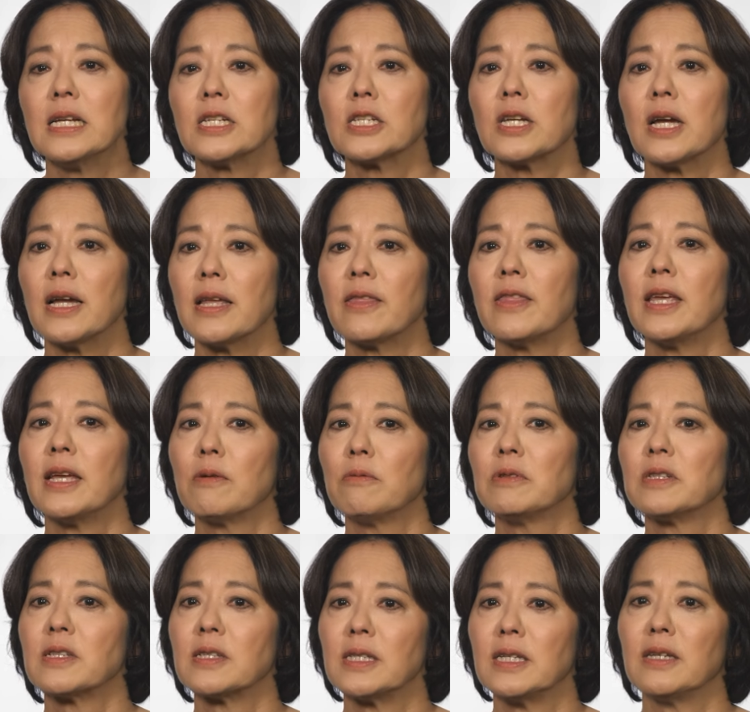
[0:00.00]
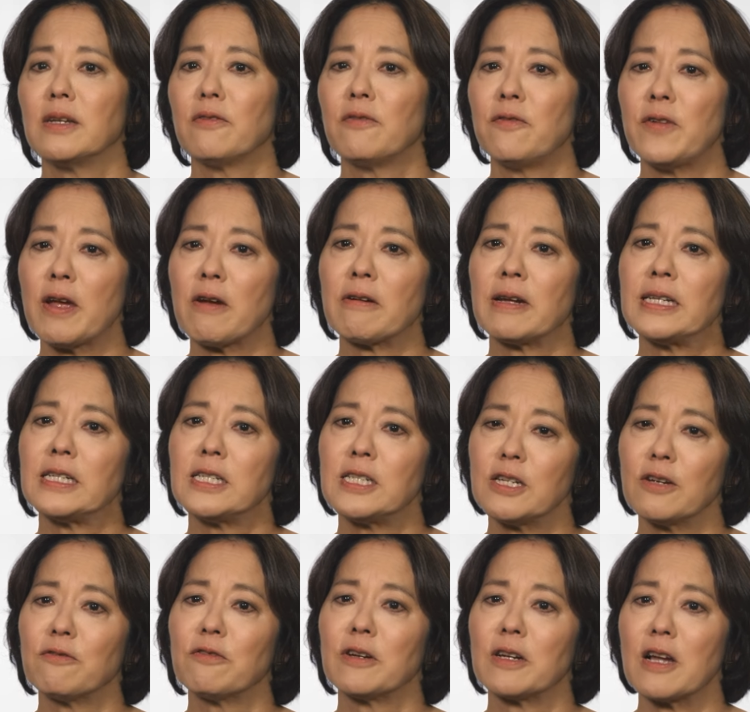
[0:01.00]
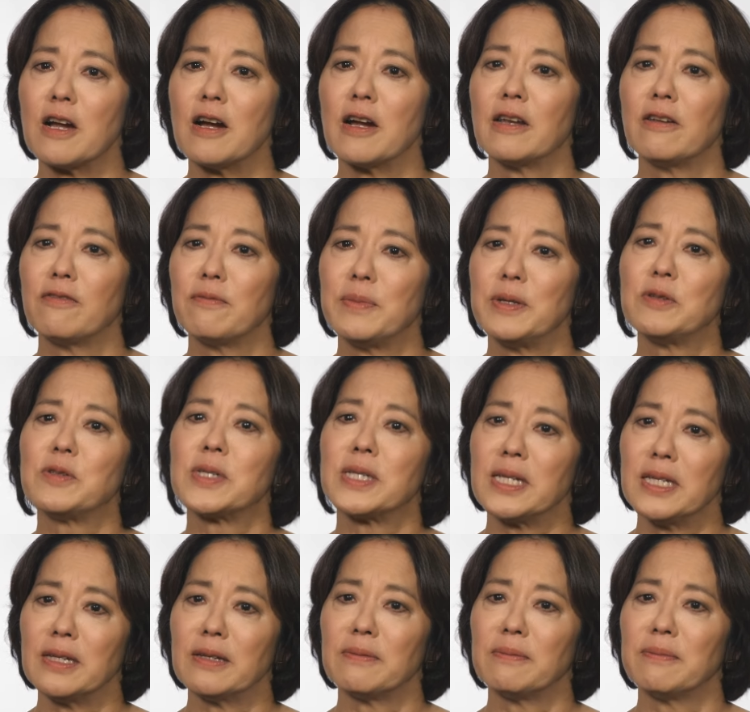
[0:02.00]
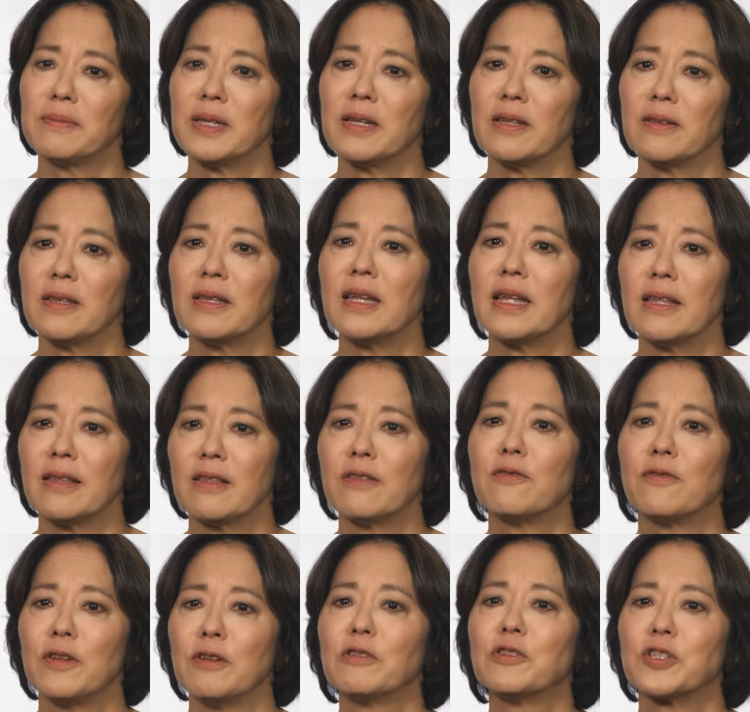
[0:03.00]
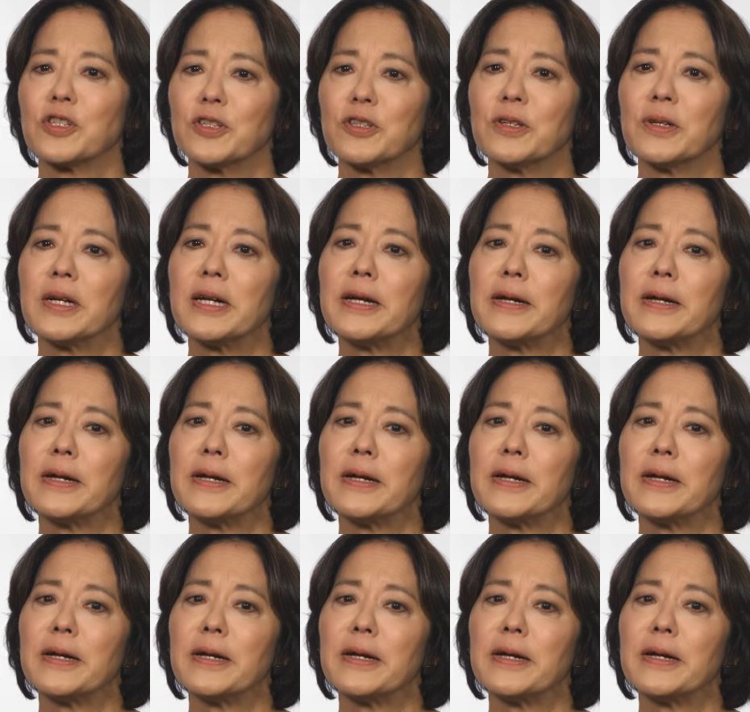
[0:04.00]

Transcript: So I think we'll see a very different kind of museum in, in the future.